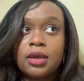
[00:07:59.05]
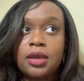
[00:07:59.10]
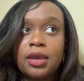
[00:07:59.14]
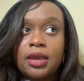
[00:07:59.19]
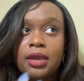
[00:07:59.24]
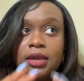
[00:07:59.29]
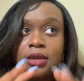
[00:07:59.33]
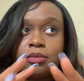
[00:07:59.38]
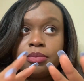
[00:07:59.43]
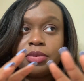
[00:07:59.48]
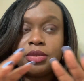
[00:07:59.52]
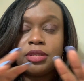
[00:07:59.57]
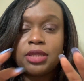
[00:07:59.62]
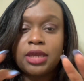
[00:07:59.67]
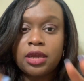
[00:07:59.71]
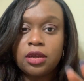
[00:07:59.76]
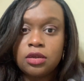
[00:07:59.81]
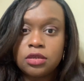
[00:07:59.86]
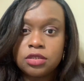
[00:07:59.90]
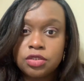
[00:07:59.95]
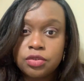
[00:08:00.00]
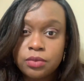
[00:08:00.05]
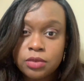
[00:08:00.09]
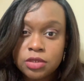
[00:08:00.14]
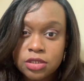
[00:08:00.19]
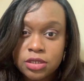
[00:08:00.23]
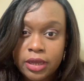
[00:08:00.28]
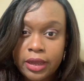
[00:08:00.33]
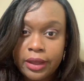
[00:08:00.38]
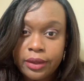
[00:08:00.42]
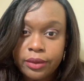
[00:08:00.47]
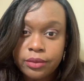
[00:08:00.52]
and put that onto a
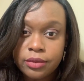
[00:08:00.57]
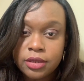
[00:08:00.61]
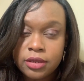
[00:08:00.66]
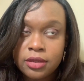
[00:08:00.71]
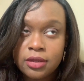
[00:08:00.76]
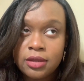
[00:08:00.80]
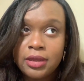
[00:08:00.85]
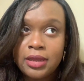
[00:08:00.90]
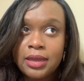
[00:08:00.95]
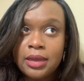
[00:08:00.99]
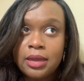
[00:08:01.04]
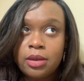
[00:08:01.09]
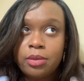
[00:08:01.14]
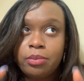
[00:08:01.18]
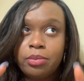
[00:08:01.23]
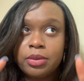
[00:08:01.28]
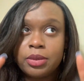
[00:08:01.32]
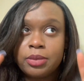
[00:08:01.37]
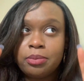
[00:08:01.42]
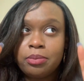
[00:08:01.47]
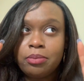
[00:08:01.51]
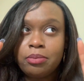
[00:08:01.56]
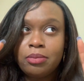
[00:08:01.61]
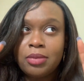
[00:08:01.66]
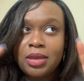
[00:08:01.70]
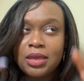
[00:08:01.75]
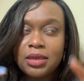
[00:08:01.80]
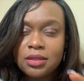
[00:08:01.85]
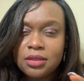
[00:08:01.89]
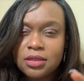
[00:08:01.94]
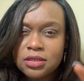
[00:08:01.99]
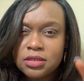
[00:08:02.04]
child, but
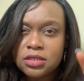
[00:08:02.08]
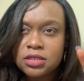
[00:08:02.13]
make this